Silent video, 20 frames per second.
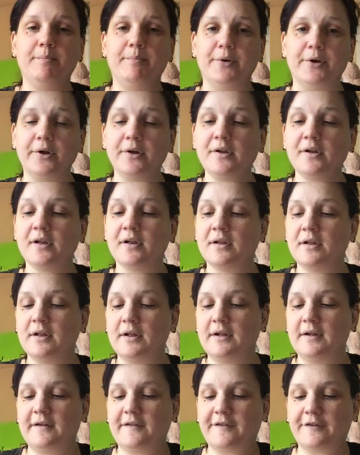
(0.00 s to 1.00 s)
book.
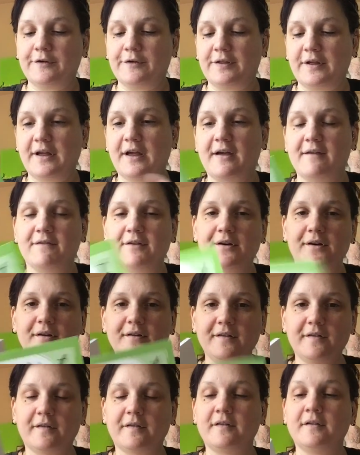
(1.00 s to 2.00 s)
So the
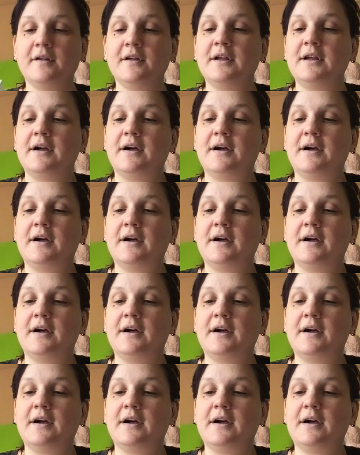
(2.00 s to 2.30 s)
covers,